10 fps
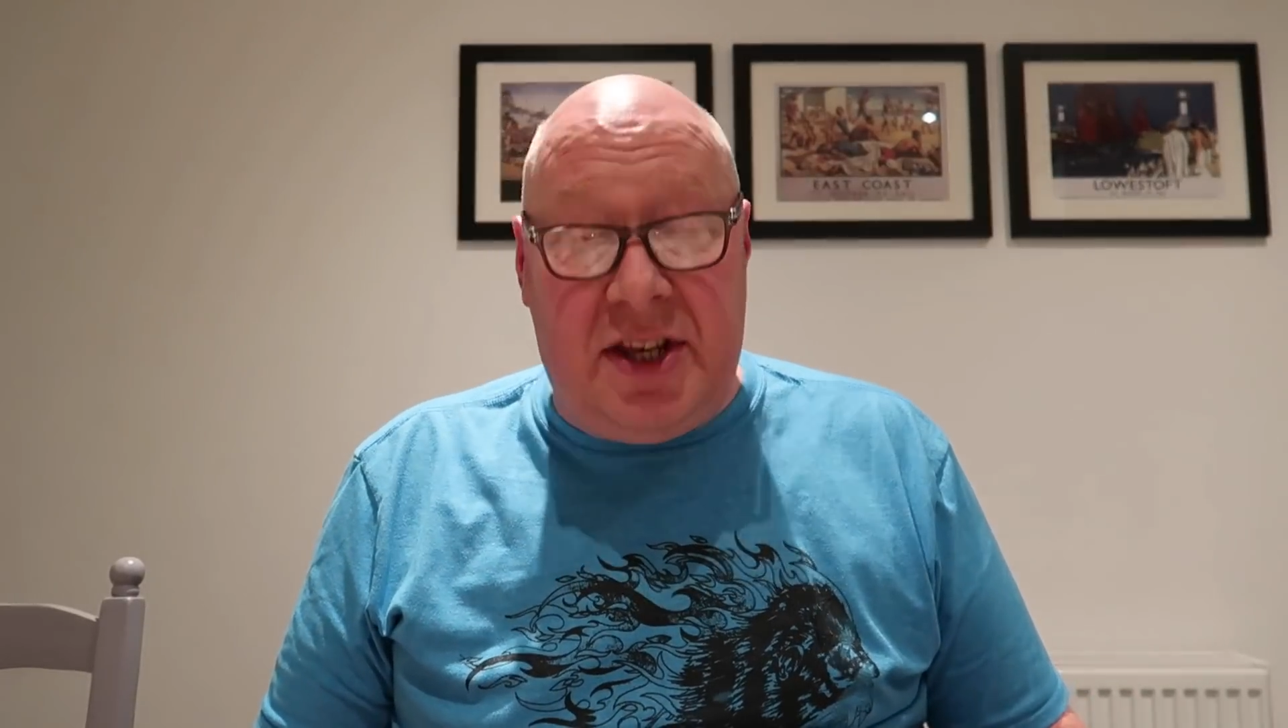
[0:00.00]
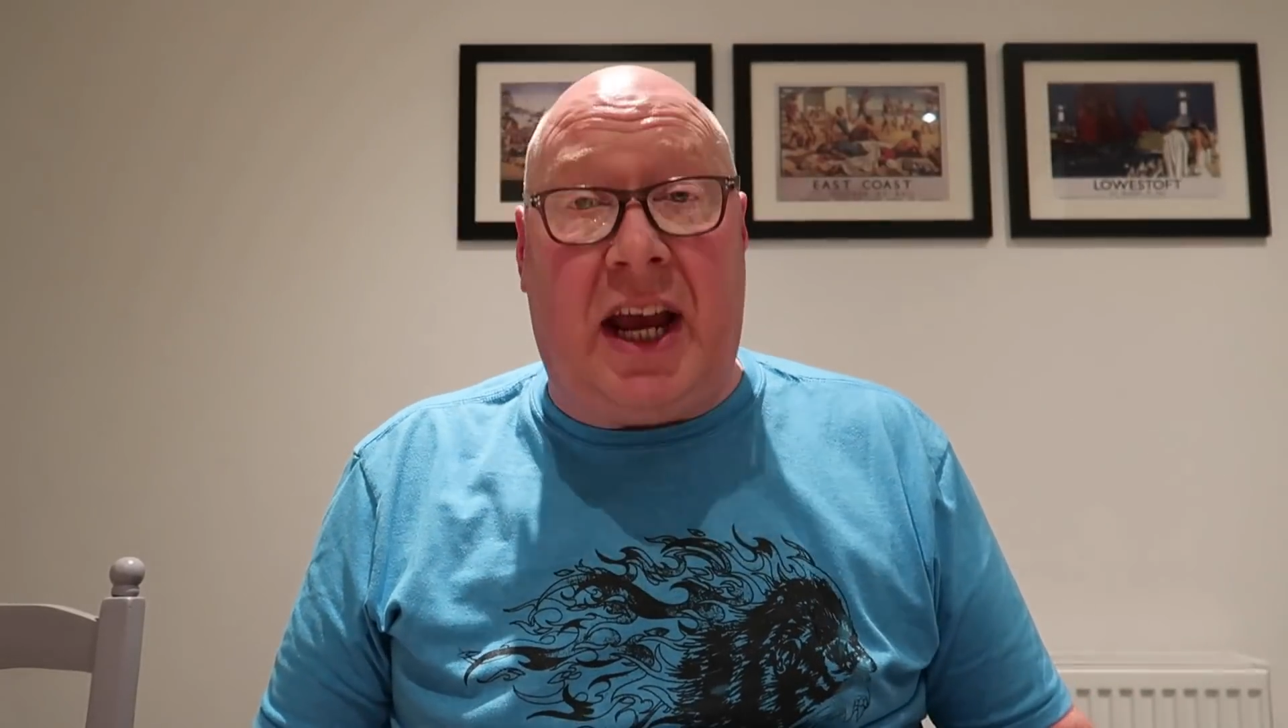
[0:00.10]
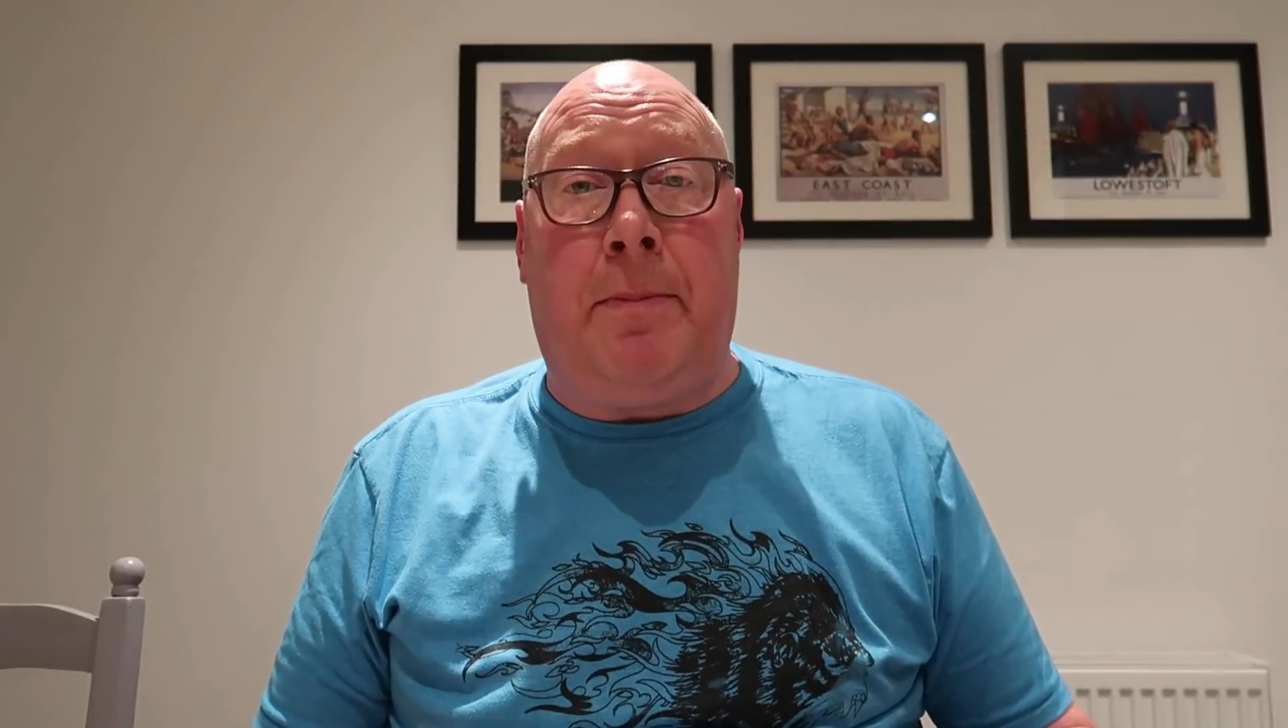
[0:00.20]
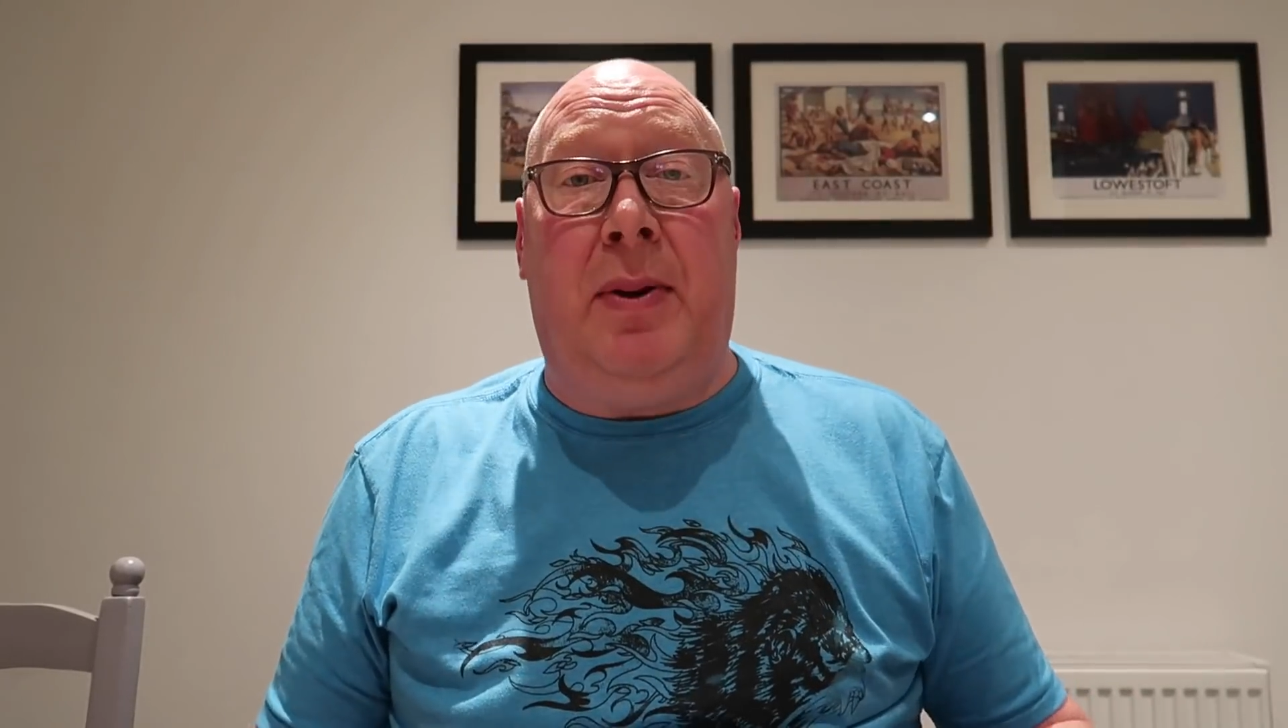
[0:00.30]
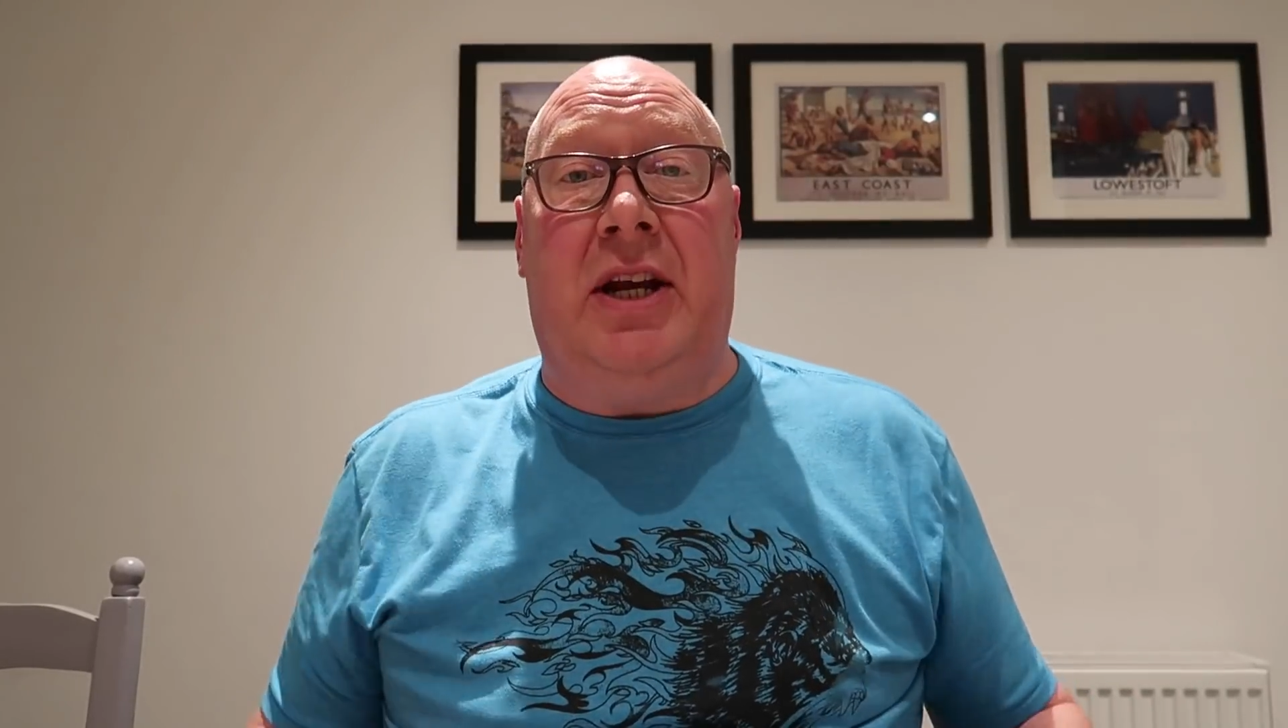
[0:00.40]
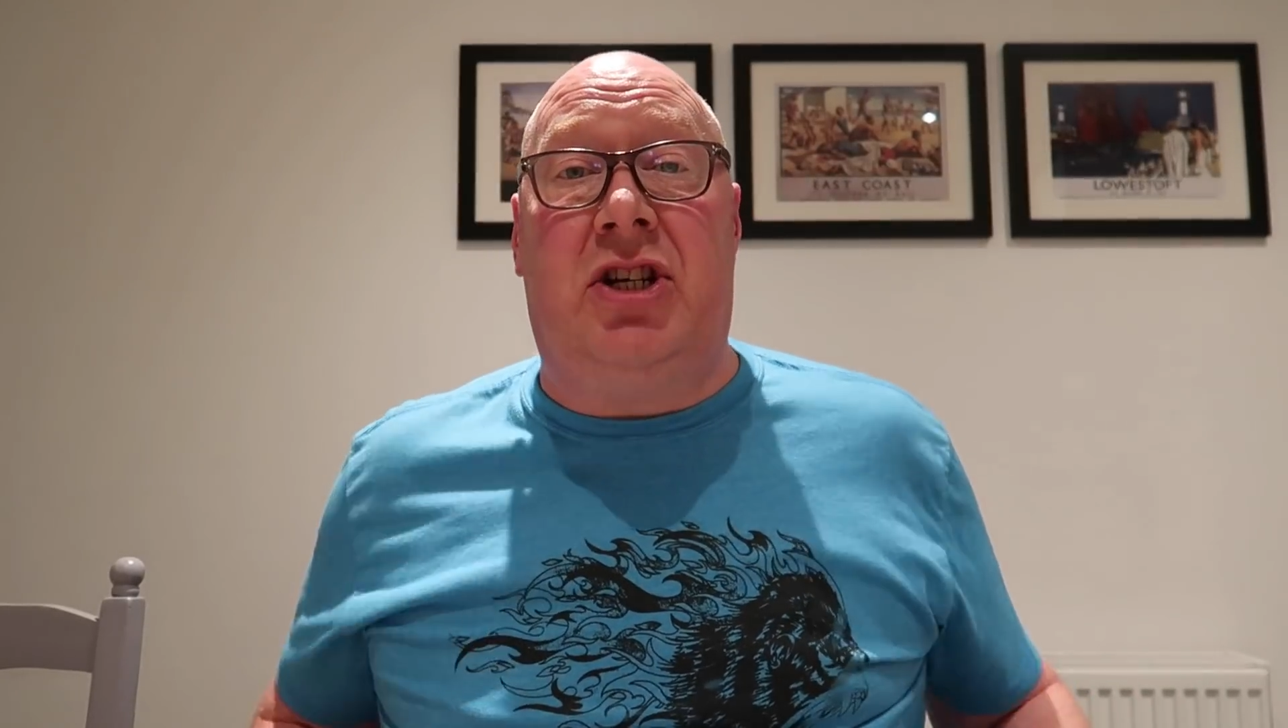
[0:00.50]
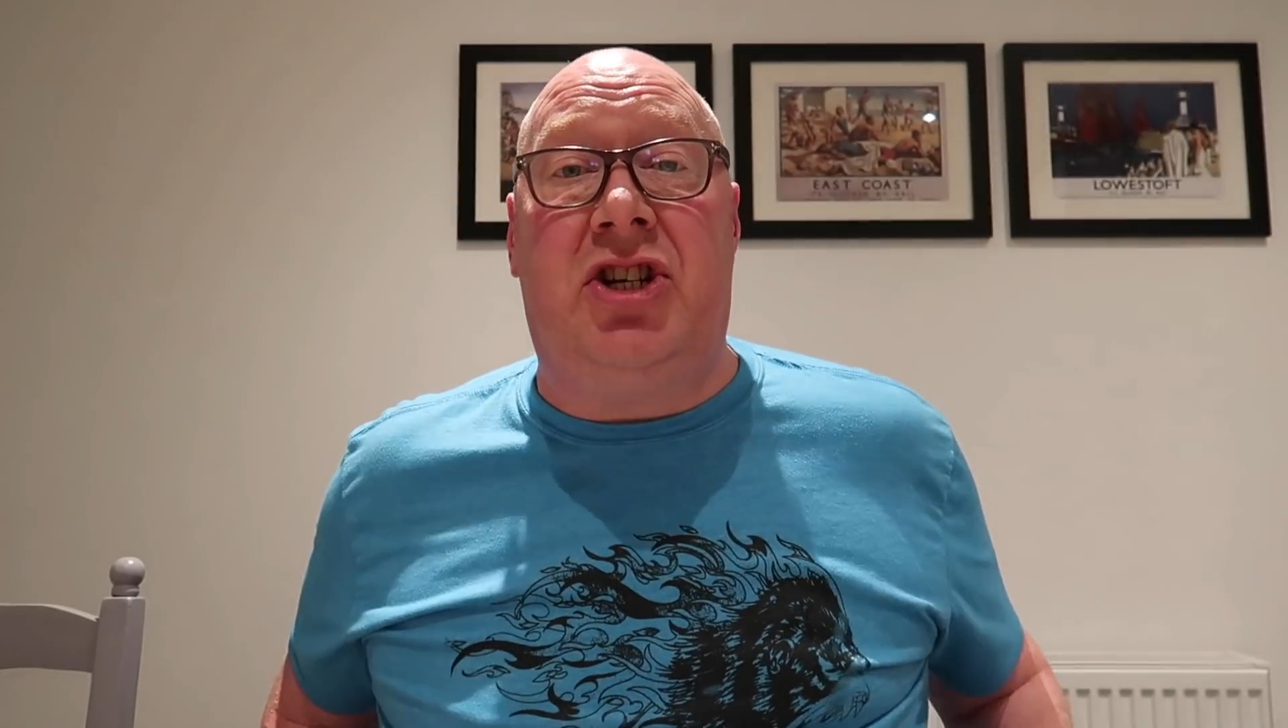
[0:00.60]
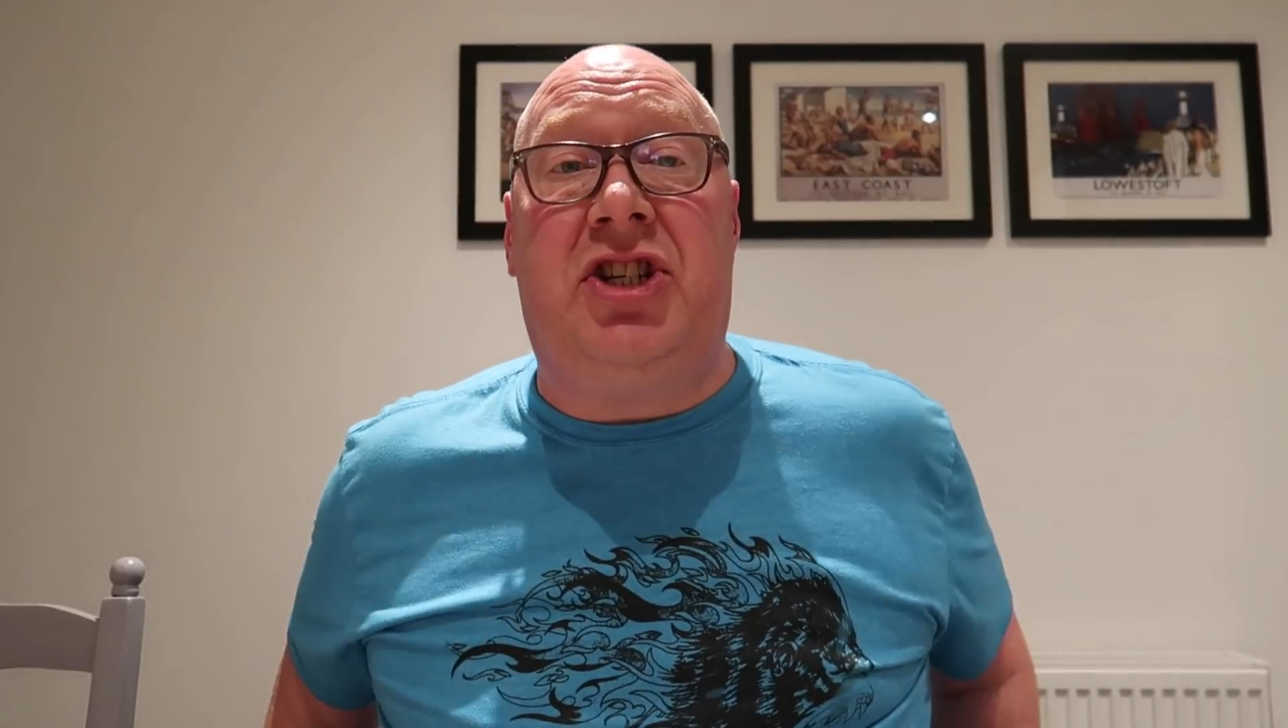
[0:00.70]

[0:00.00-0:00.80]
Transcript: take a picture,